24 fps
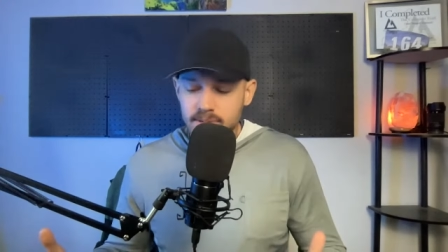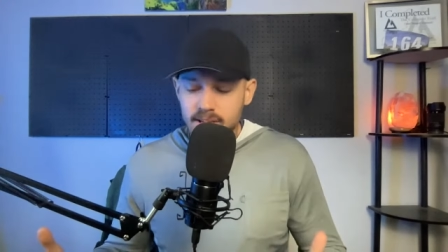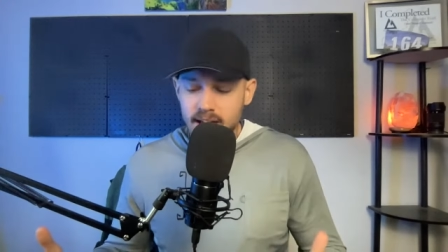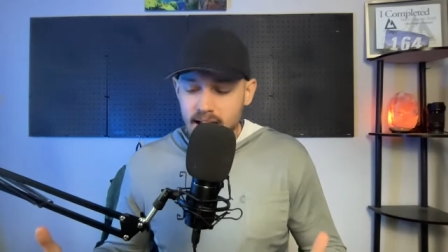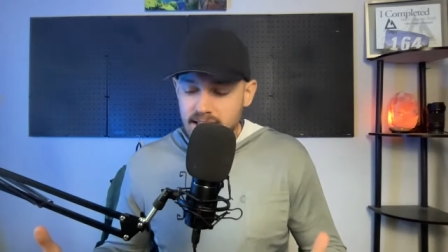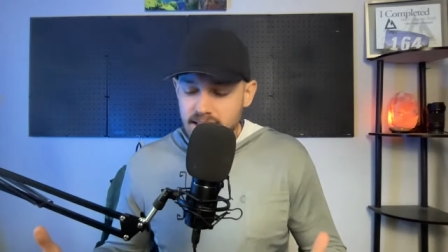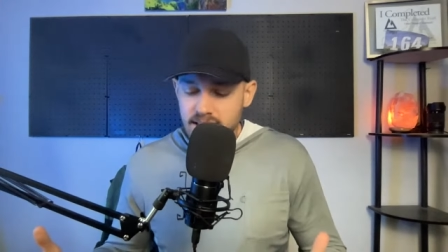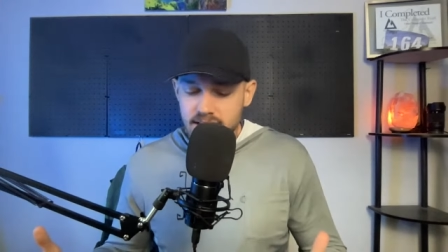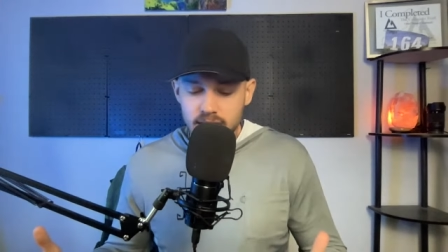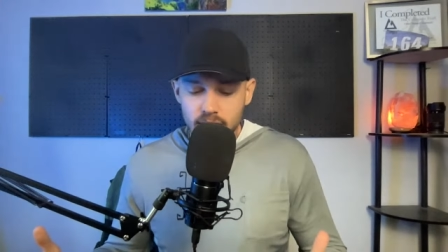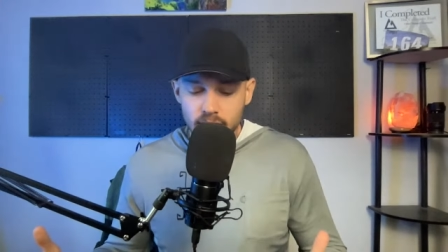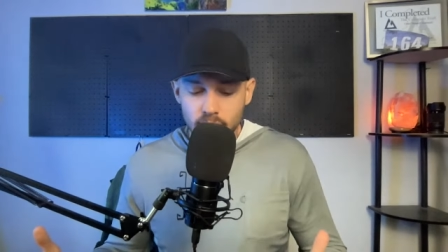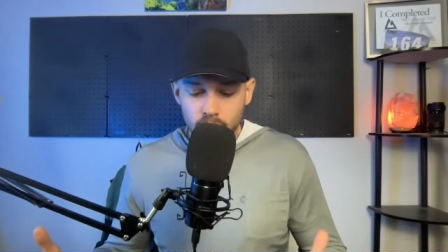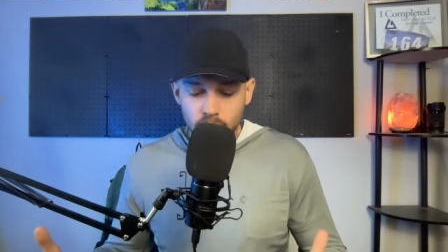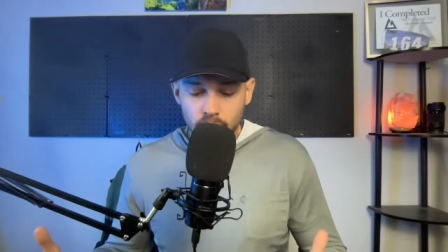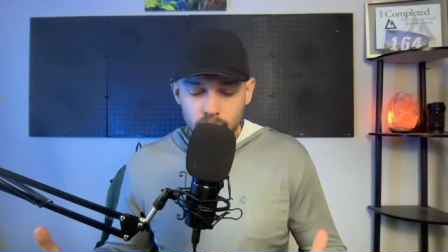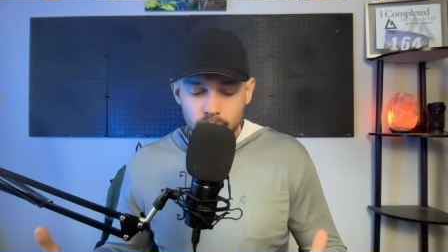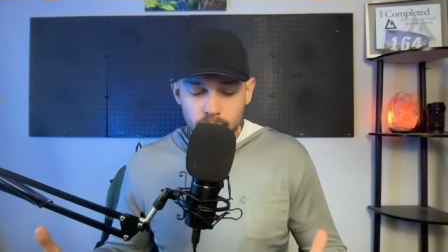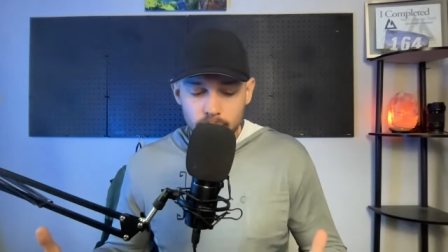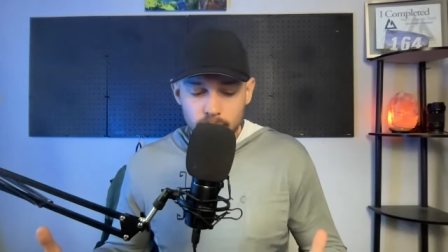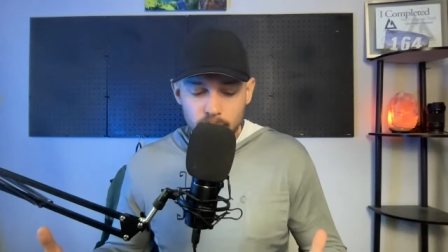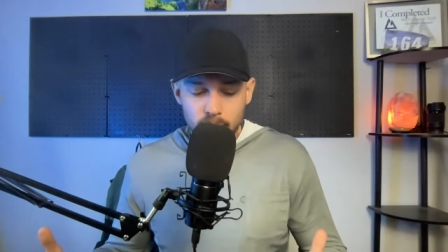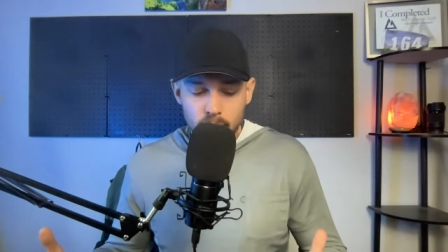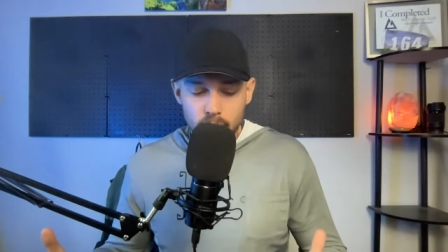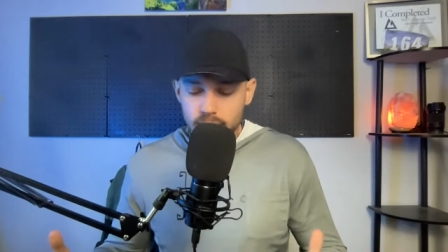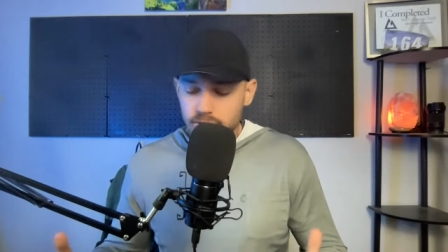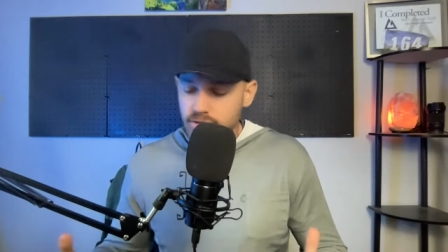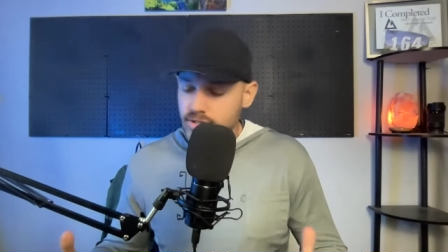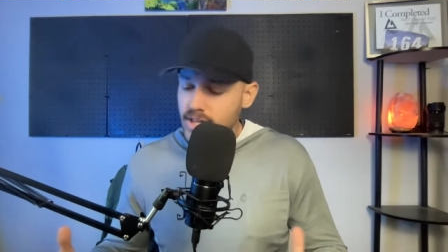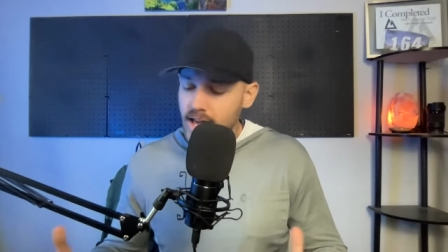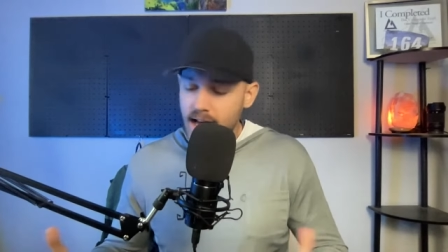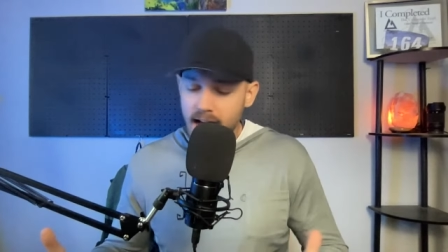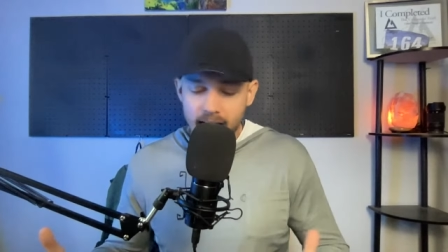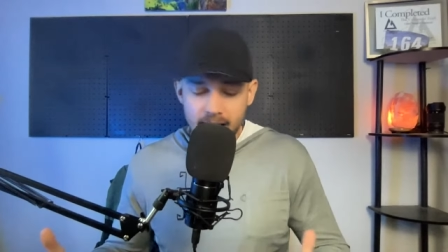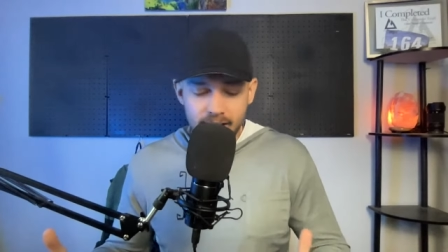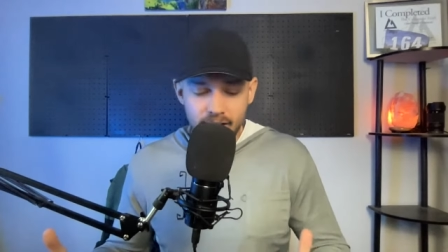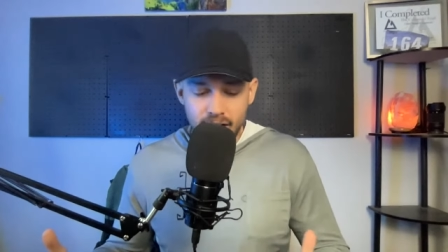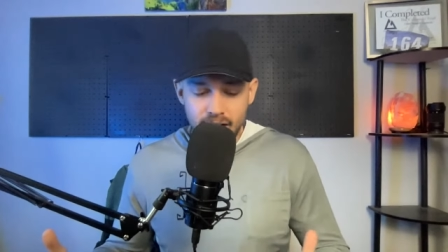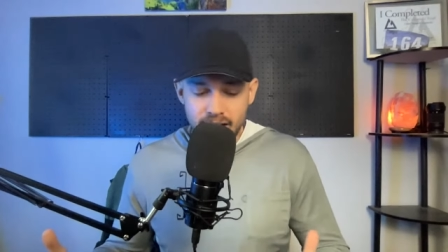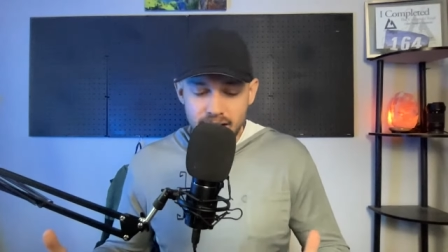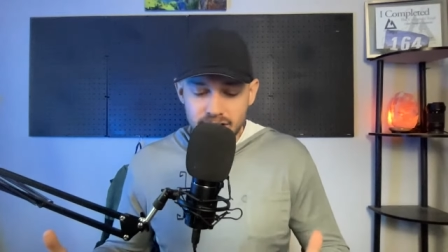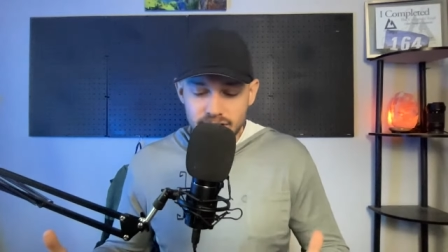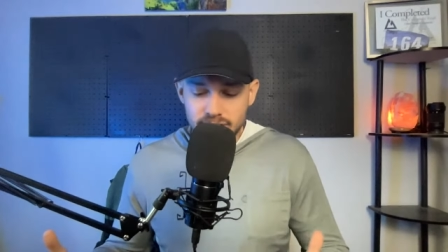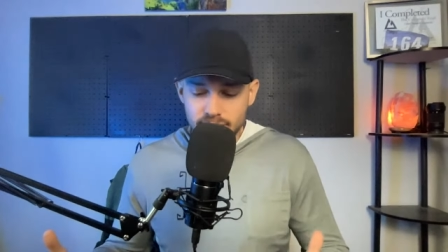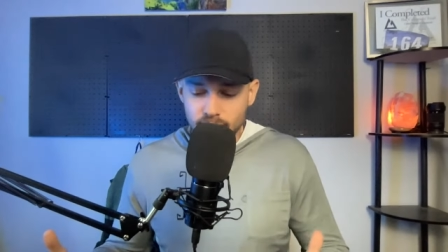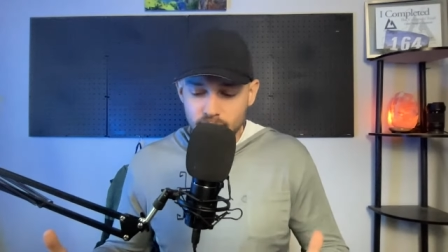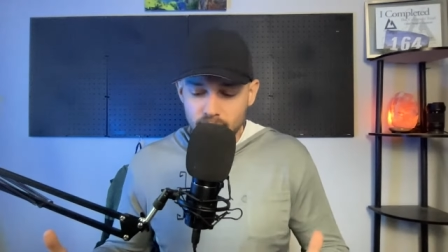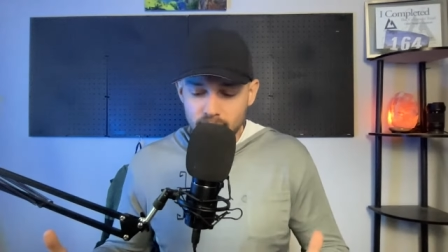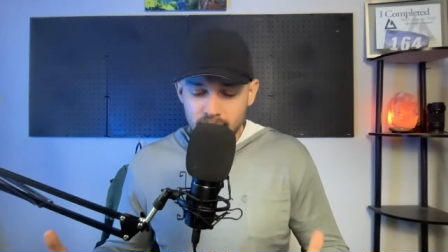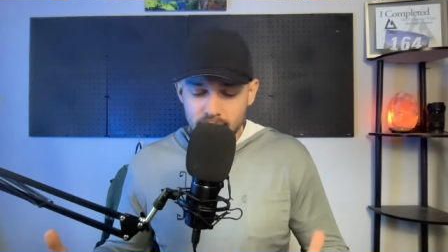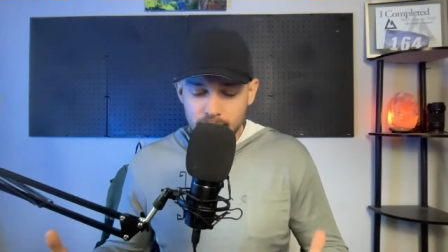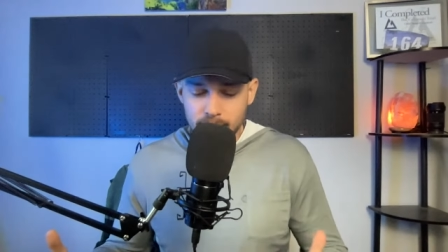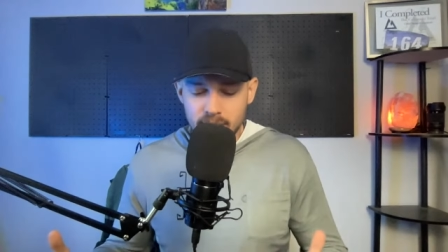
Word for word: I still post the highlights, right?